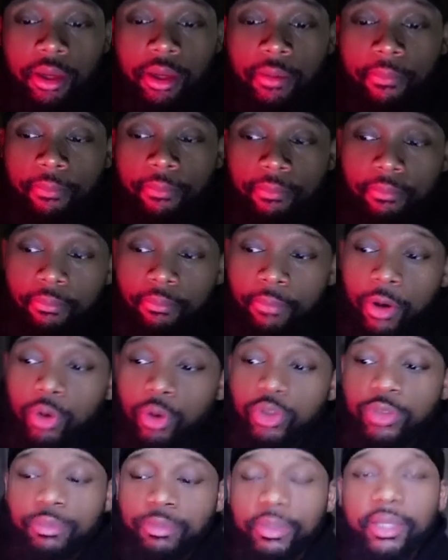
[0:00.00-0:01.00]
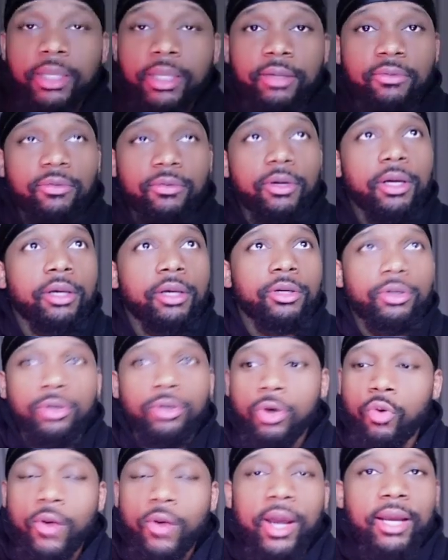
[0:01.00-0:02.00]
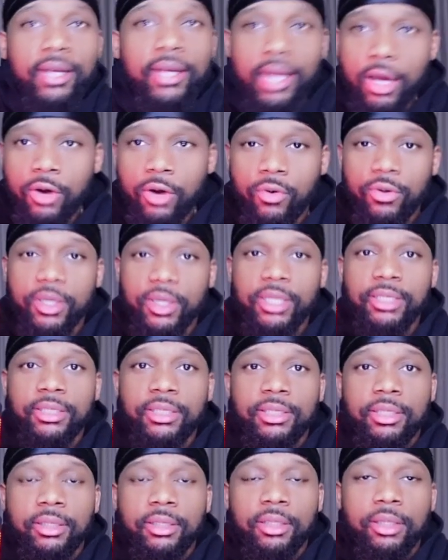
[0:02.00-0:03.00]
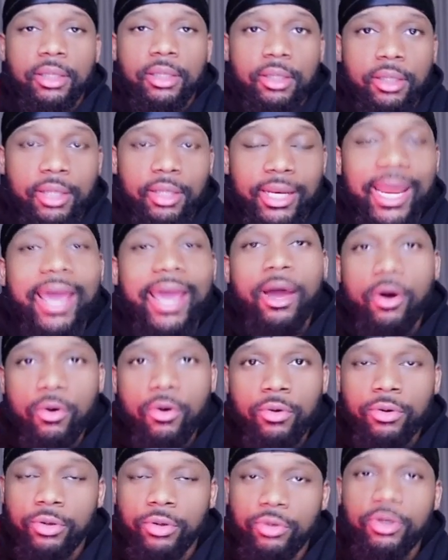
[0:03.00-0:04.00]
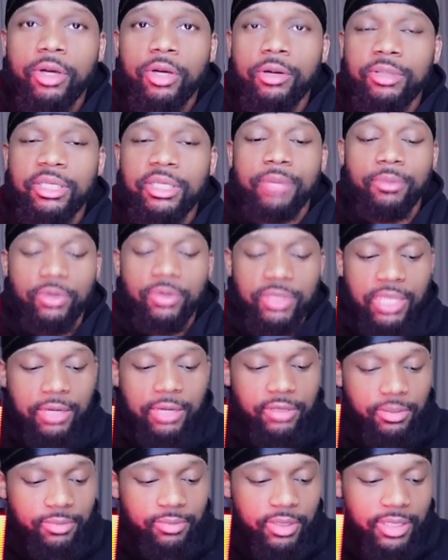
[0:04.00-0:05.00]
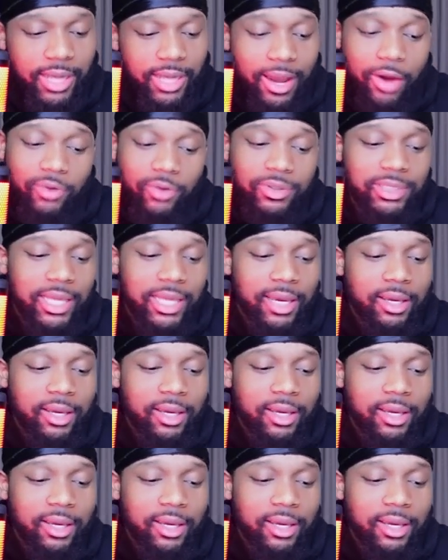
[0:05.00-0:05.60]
most men, you know, right now, it's now. You get what I'm saying? Most times it'd be now. It's like